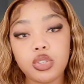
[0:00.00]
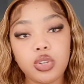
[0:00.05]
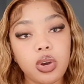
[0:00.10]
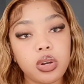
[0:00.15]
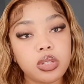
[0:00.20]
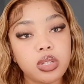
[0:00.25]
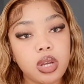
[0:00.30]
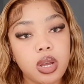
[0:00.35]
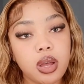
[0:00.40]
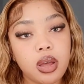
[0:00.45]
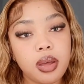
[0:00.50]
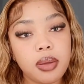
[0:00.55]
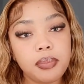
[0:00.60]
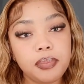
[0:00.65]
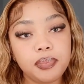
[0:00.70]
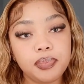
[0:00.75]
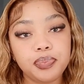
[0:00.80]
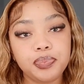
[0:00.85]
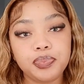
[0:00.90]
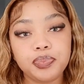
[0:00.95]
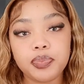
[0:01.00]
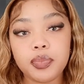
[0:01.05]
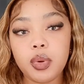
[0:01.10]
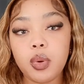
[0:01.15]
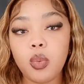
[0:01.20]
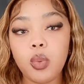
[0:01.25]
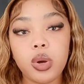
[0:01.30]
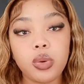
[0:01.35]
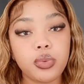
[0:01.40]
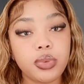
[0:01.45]
doctor
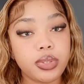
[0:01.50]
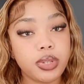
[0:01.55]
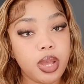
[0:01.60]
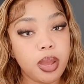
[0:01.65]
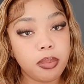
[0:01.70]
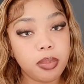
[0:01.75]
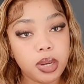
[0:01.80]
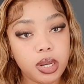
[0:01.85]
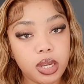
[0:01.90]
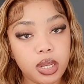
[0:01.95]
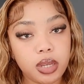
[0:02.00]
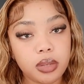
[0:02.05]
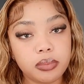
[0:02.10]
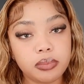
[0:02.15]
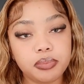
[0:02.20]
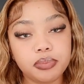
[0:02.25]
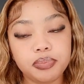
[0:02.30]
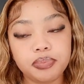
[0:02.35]
what was happening,